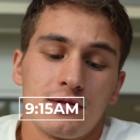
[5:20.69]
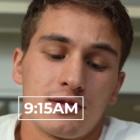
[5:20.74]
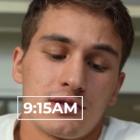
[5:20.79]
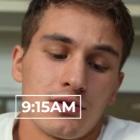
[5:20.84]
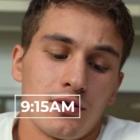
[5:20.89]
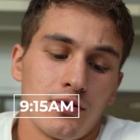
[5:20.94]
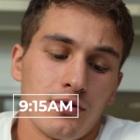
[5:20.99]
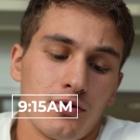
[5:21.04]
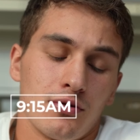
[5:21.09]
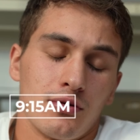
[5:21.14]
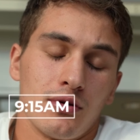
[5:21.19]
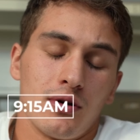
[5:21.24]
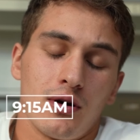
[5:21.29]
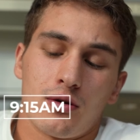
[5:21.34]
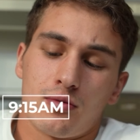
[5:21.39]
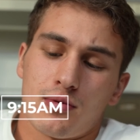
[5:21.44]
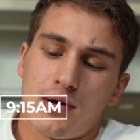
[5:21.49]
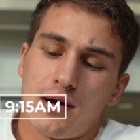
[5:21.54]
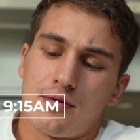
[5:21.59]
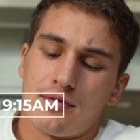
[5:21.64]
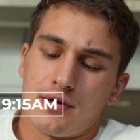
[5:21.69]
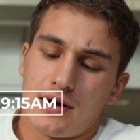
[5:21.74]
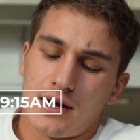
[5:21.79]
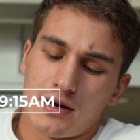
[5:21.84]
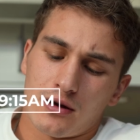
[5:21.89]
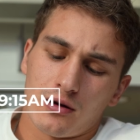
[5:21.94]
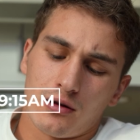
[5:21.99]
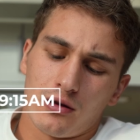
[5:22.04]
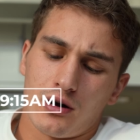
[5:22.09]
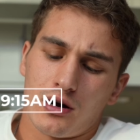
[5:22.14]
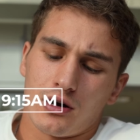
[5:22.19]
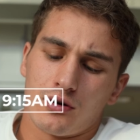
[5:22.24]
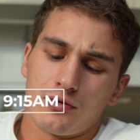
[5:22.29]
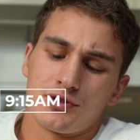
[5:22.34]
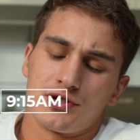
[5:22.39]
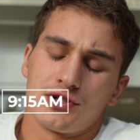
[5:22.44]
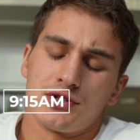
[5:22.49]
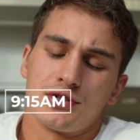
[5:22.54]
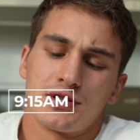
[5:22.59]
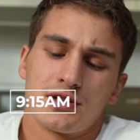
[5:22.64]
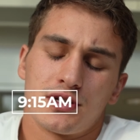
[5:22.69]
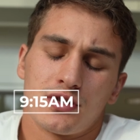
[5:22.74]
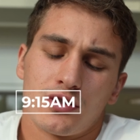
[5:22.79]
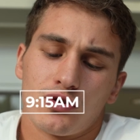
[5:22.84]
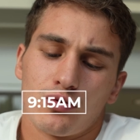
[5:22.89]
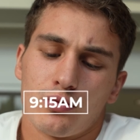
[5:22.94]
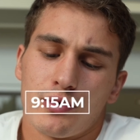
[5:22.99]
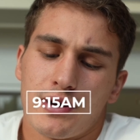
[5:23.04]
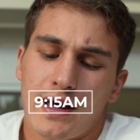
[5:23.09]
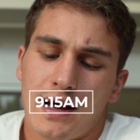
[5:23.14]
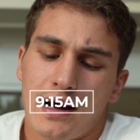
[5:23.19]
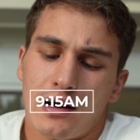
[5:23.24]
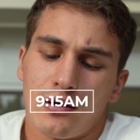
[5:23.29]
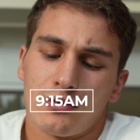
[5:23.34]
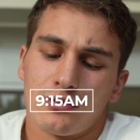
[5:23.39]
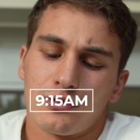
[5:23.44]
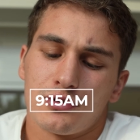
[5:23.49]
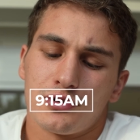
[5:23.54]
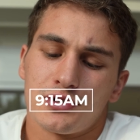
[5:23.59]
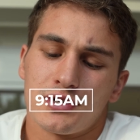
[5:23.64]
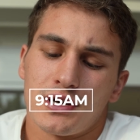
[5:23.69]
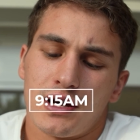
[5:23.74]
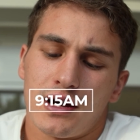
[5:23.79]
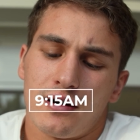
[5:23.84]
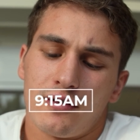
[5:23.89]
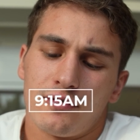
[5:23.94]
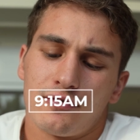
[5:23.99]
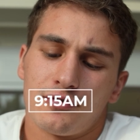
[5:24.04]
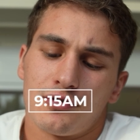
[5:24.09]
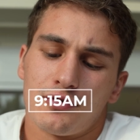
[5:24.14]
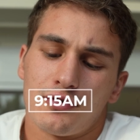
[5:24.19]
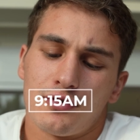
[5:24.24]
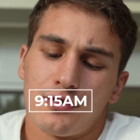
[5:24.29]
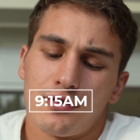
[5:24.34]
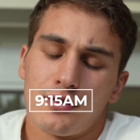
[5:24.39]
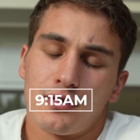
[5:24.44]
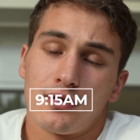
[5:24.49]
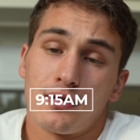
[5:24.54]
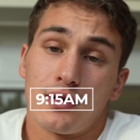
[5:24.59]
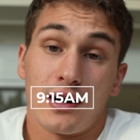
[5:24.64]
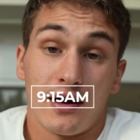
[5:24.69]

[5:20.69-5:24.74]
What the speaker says: So around 9 o'clock, which is 3 hours after